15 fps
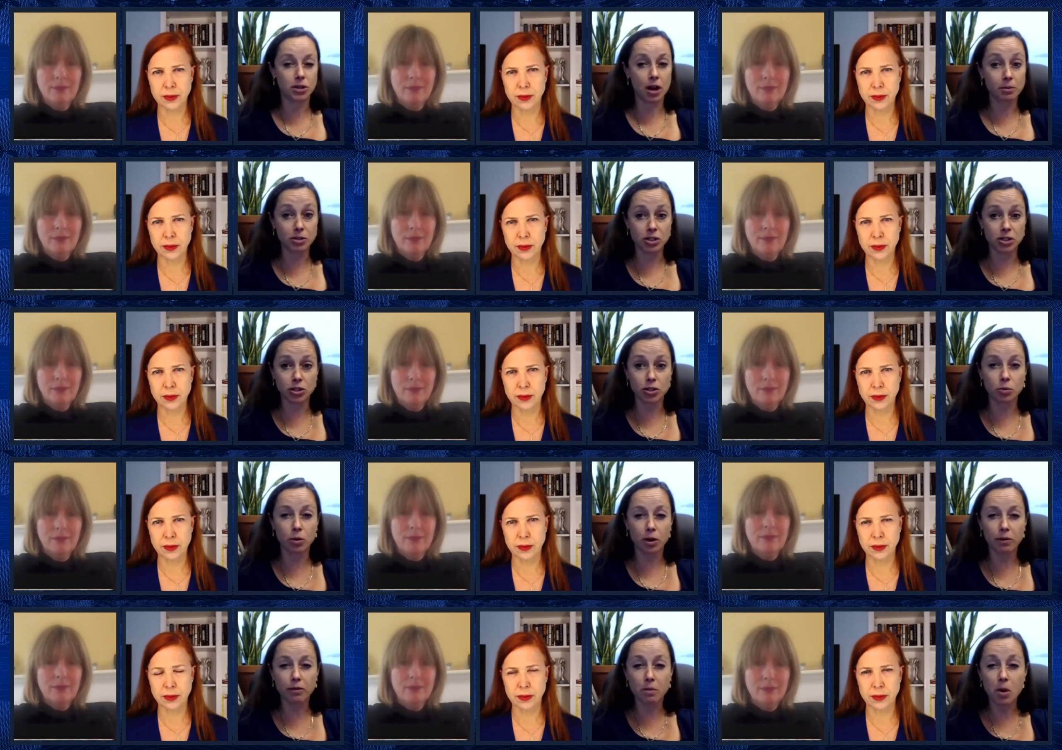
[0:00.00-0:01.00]
Speaker 1: option to
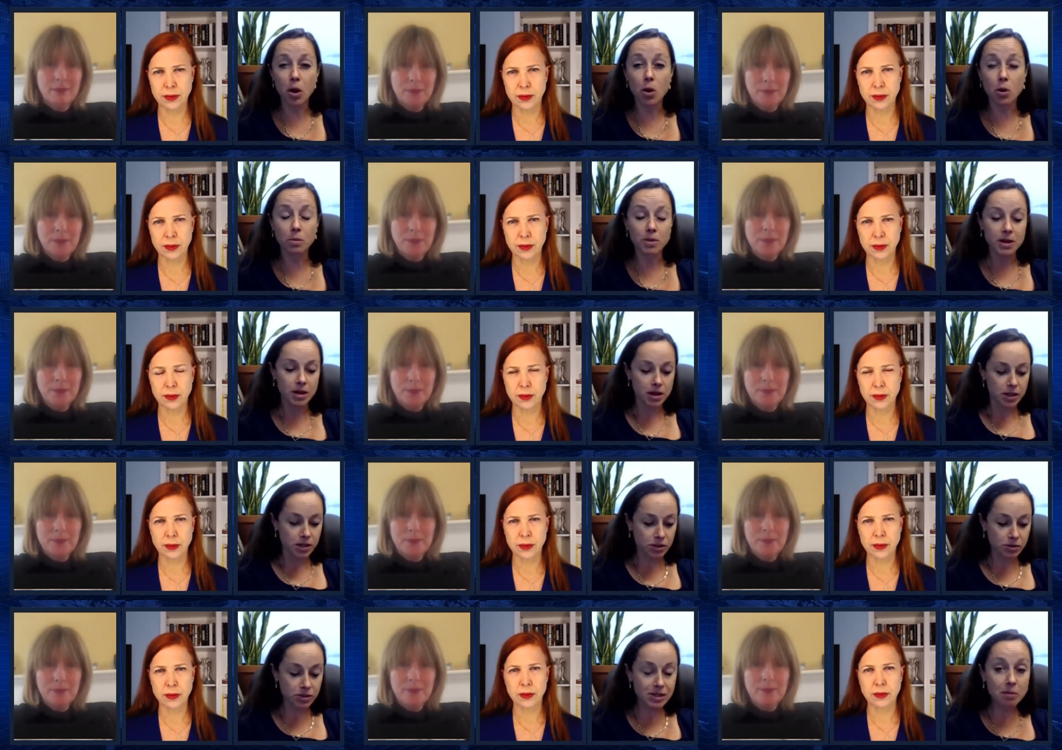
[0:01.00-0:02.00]
work from home.
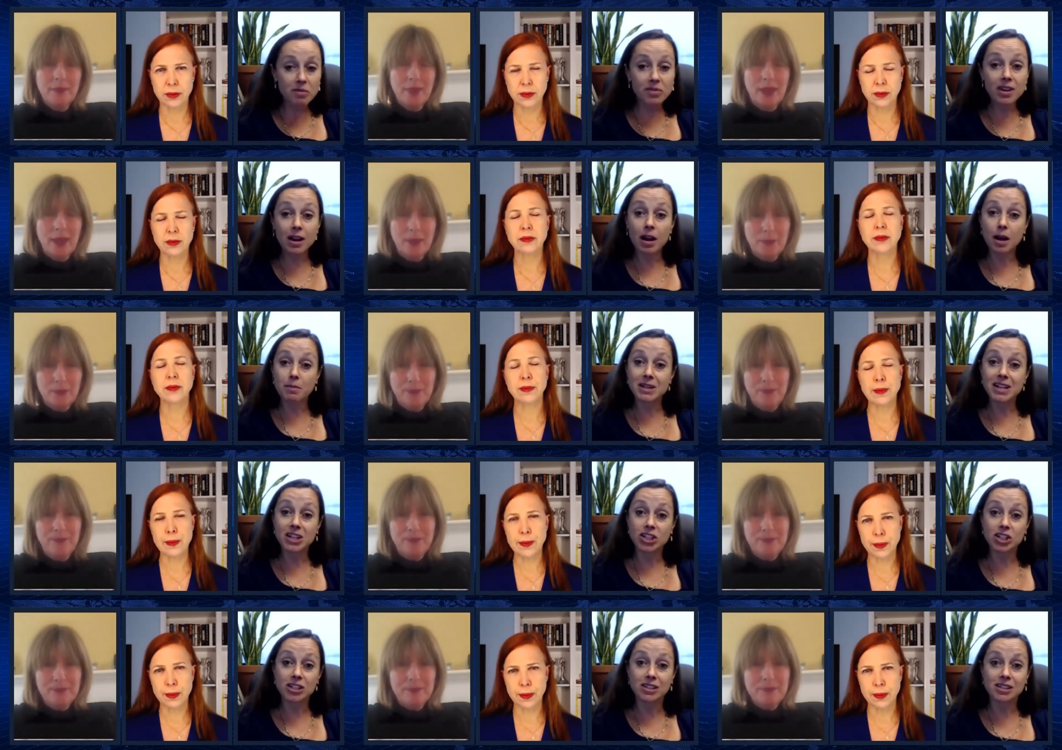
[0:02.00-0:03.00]
So some of the
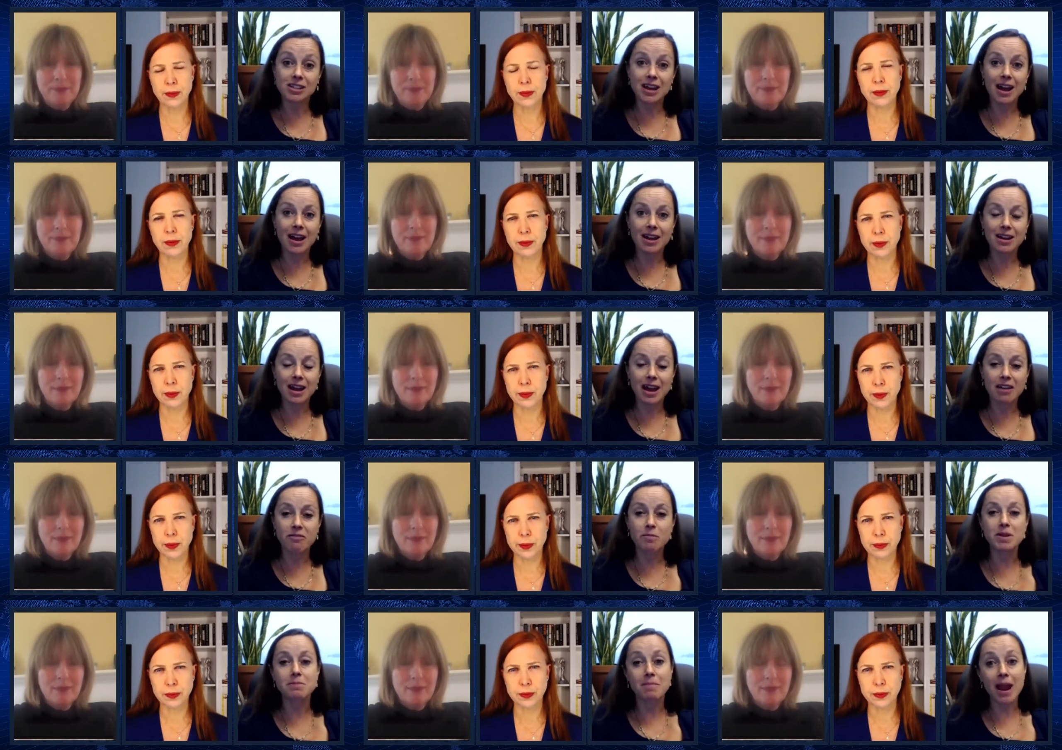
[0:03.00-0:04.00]
accommodations that
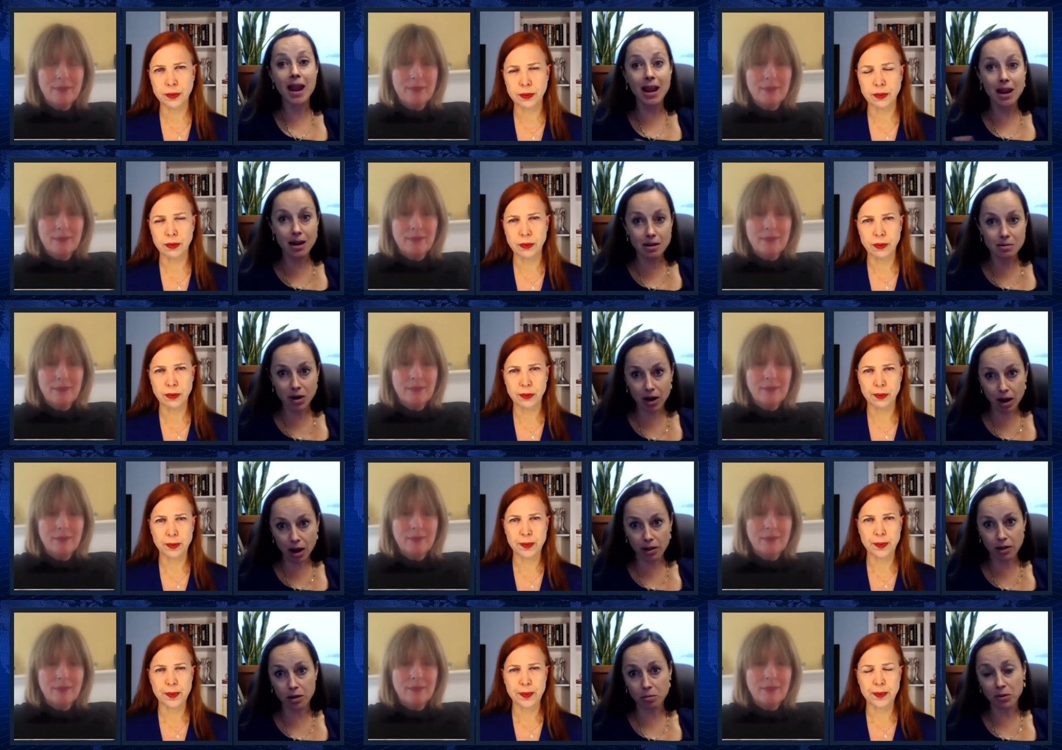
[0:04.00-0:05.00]
have been made among
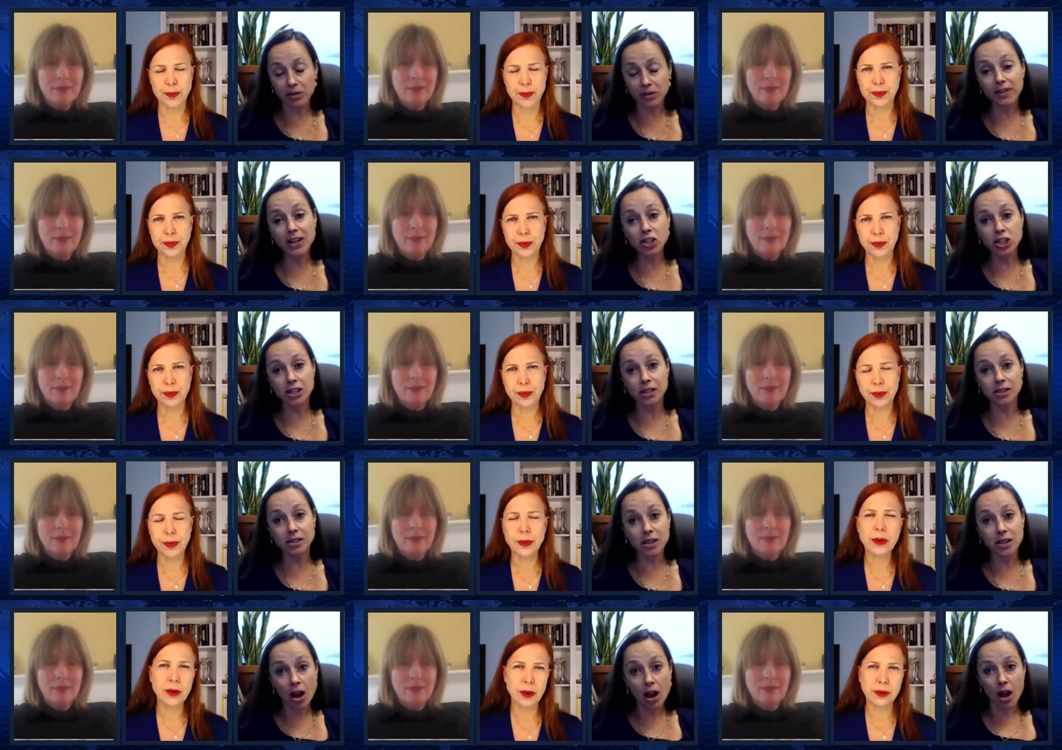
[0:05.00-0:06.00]
other
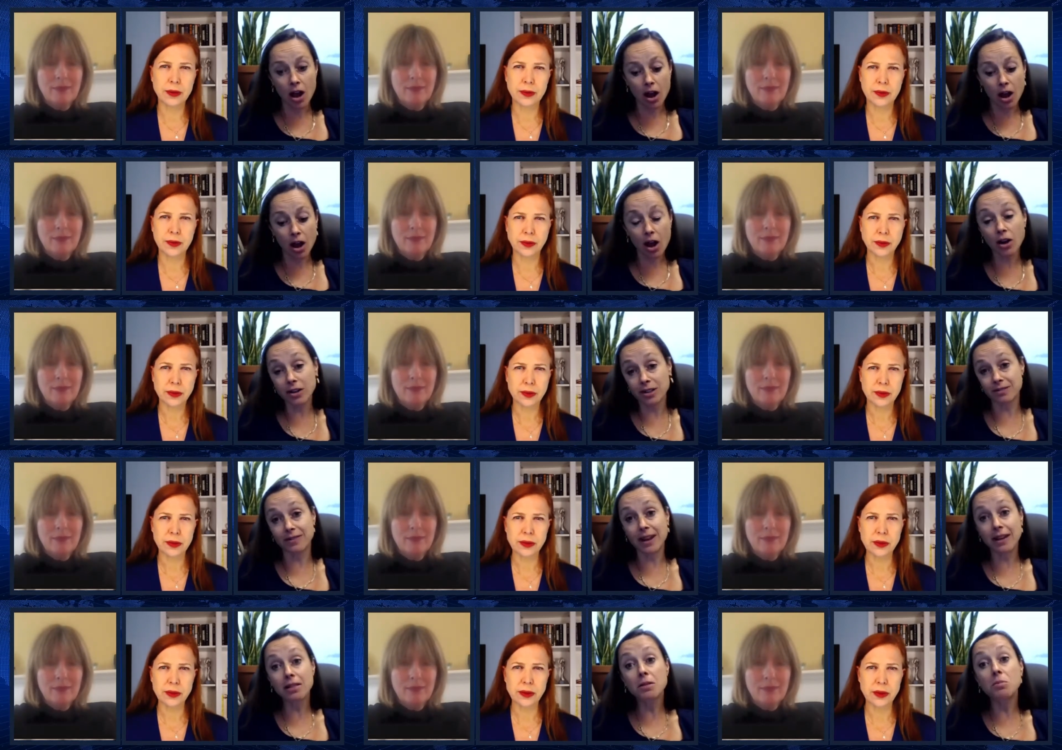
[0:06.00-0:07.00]
professions uh, aren't
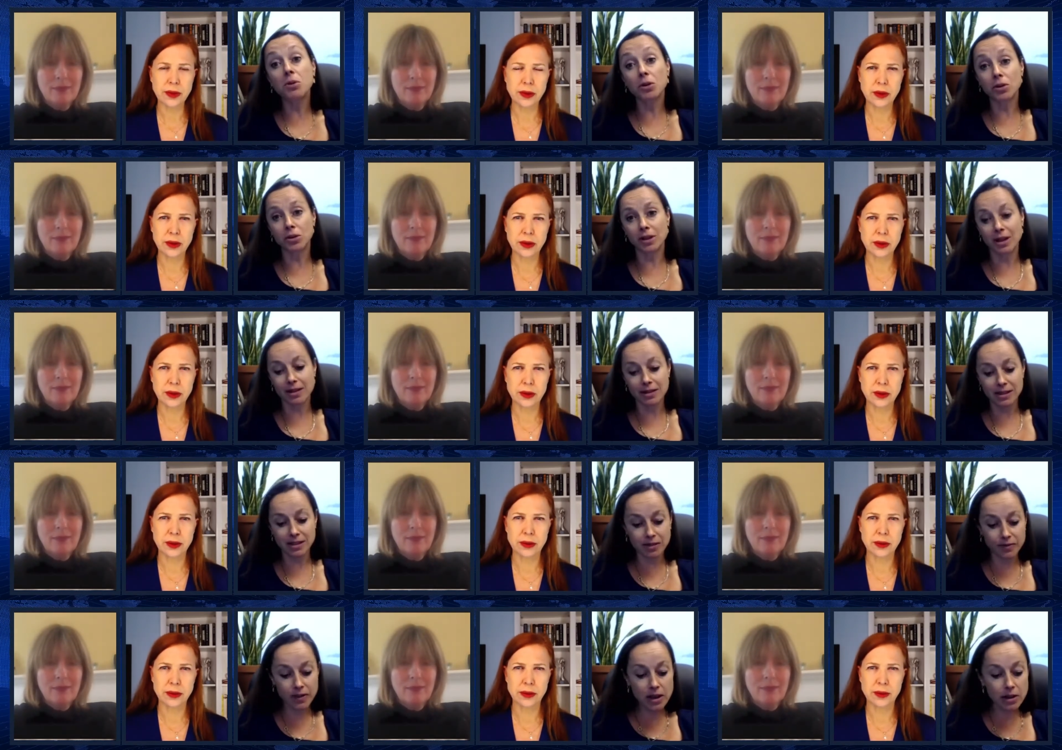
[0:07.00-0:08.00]
available in
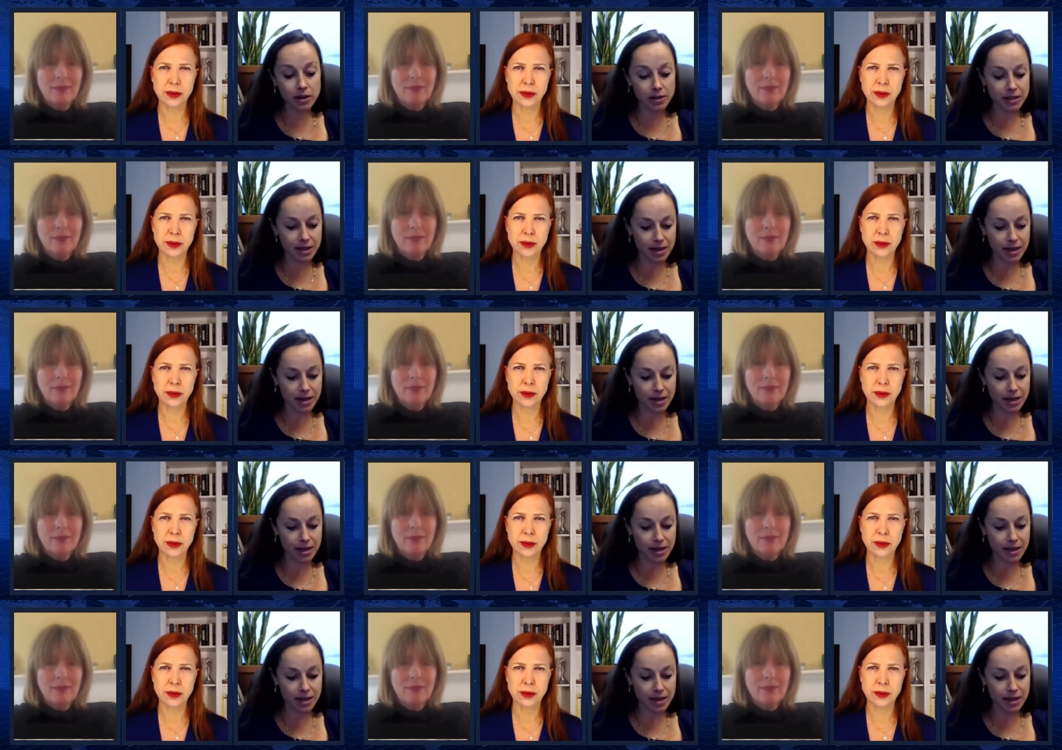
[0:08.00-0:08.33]
this field.